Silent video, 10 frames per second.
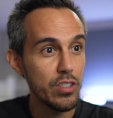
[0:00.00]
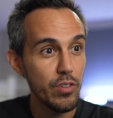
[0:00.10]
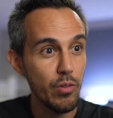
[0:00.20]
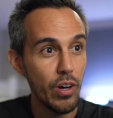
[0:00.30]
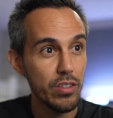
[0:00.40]
if
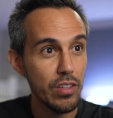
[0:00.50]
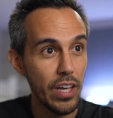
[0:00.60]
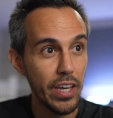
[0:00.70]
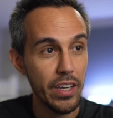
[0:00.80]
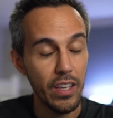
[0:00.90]
you want to
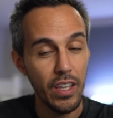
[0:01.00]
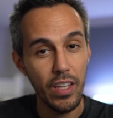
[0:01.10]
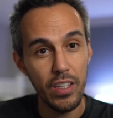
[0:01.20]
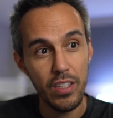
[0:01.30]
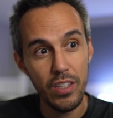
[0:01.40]
like
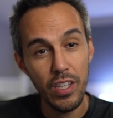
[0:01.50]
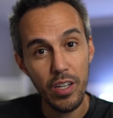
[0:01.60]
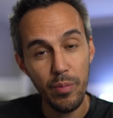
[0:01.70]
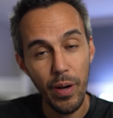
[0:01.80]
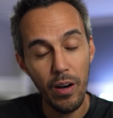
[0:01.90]
think
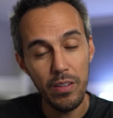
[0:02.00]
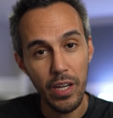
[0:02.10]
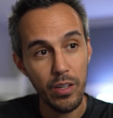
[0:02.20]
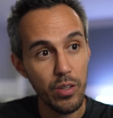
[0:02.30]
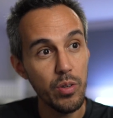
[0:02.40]
about
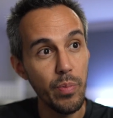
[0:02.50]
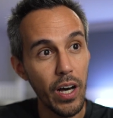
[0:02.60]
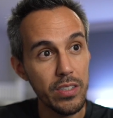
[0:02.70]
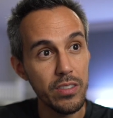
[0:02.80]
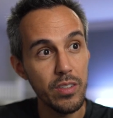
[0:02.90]
like
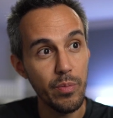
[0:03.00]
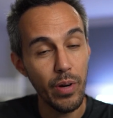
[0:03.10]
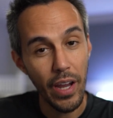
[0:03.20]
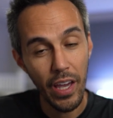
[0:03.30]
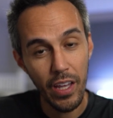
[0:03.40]
CUBOTZ, the
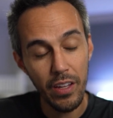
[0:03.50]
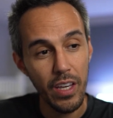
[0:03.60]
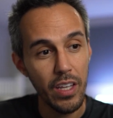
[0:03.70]
brand,